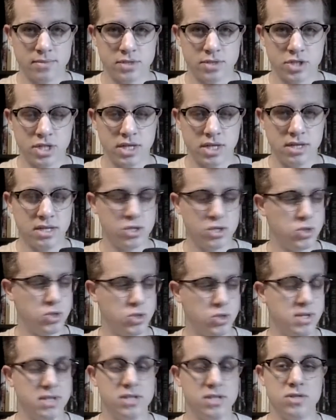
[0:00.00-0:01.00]
she
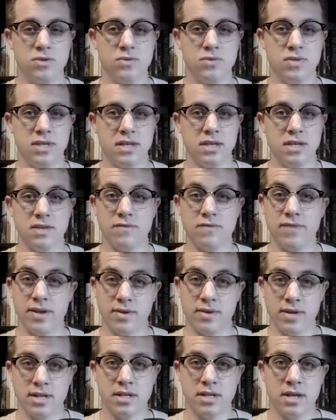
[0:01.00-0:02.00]
contributed to the
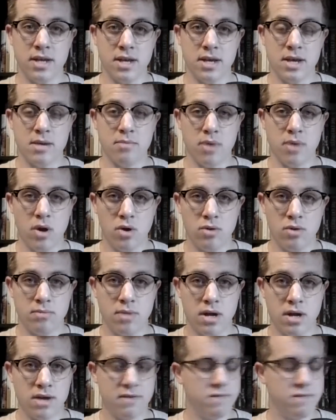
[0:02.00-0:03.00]
Confederate poem
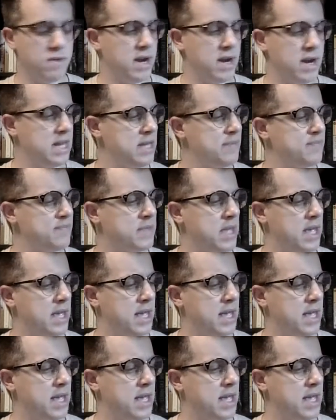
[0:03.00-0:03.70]
on Friday,